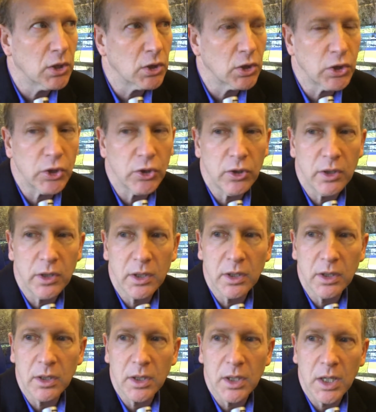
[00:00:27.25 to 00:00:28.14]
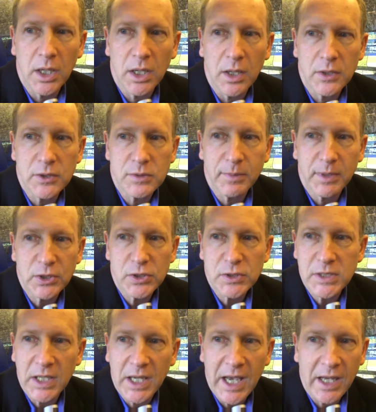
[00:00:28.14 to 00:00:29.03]
learn uh, as much
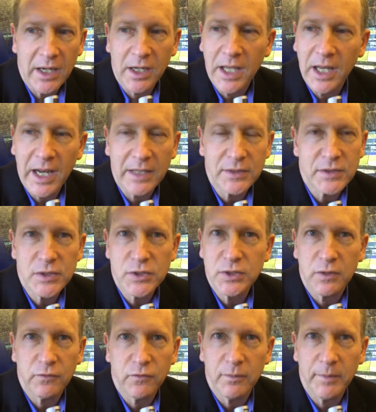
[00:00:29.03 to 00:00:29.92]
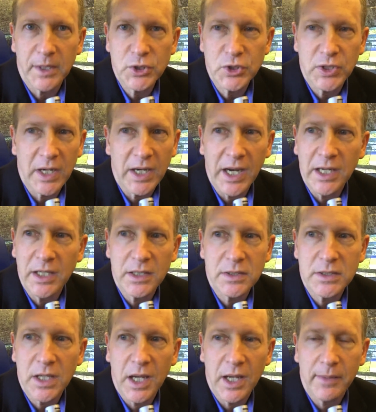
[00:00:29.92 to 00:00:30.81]
as they can and get access to information at any
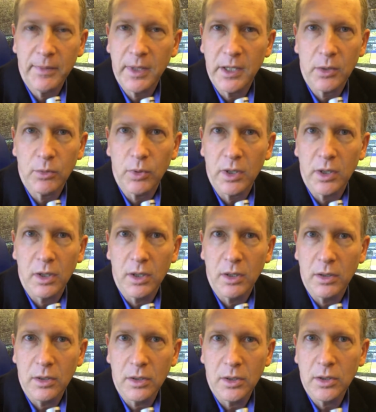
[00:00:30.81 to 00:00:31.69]
time, anywhere.